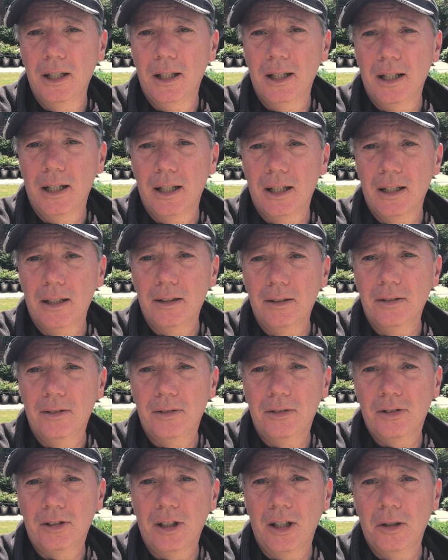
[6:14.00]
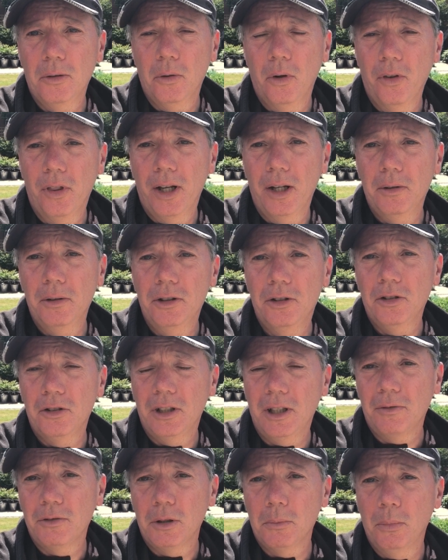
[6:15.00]
and so although you just
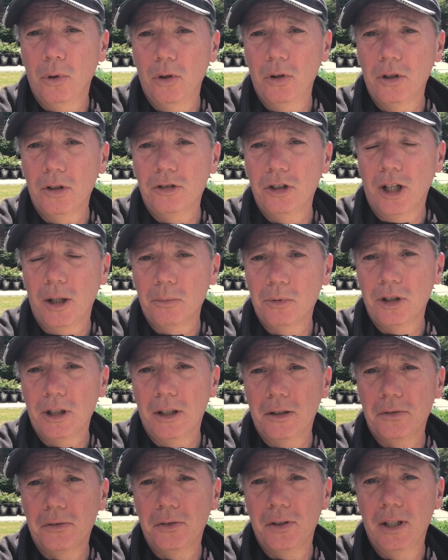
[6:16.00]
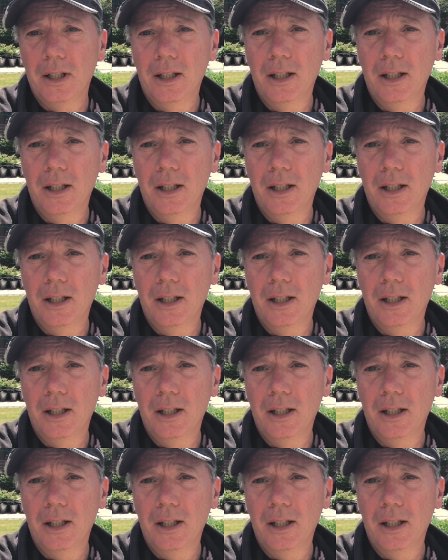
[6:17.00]
have to pull the tops off,